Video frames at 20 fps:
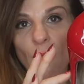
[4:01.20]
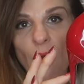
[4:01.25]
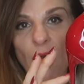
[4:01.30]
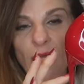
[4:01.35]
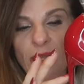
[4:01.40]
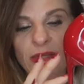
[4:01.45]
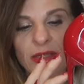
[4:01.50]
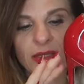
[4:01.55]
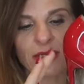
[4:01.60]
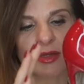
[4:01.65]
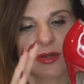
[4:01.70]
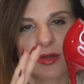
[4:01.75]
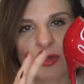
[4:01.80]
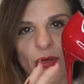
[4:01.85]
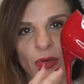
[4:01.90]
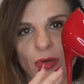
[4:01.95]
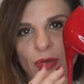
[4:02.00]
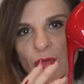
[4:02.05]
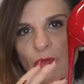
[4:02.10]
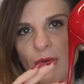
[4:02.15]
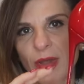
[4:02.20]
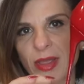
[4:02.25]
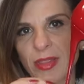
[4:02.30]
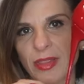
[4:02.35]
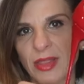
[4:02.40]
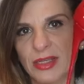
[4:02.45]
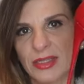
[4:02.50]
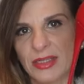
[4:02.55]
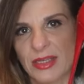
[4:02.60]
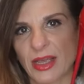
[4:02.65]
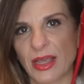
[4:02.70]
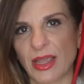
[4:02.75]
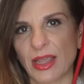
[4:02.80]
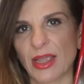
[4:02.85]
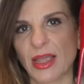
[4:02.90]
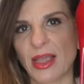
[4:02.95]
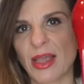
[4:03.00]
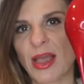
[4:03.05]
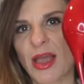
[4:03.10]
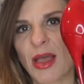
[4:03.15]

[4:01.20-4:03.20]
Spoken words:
ones, not quite this high.